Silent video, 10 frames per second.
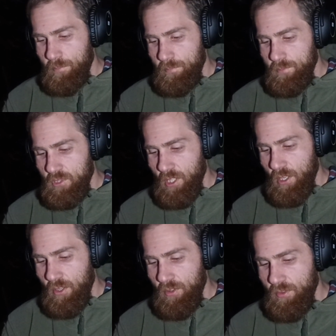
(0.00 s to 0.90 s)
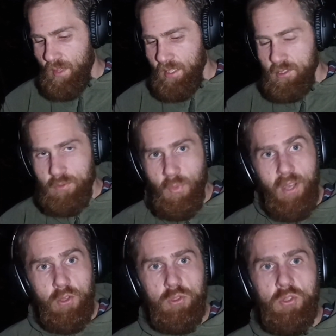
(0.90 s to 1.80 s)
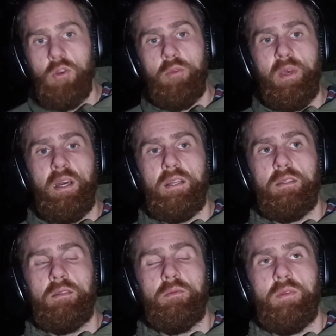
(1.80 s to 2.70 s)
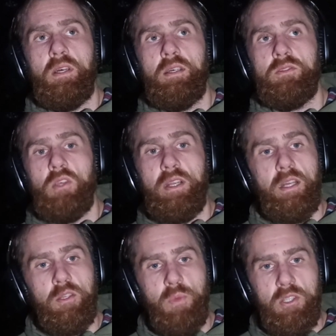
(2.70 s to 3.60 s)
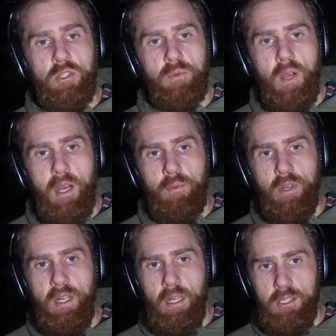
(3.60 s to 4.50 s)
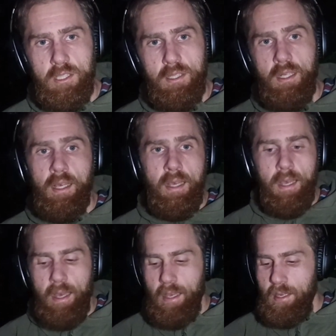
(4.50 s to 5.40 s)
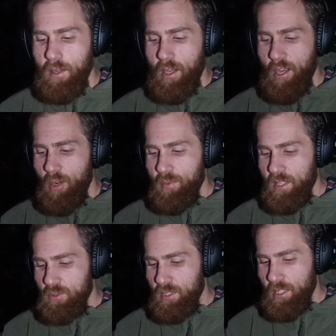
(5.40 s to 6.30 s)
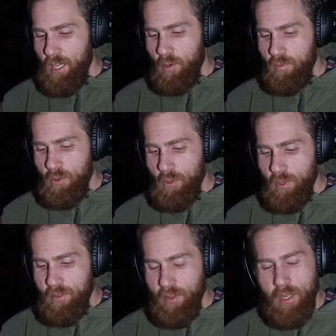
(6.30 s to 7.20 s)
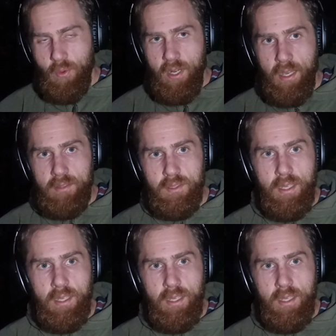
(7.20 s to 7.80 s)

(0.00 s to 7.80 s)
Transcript: So that's my little talk about psychedelic mushroom harm reduction, and I hope that's really helpful. If anyone has any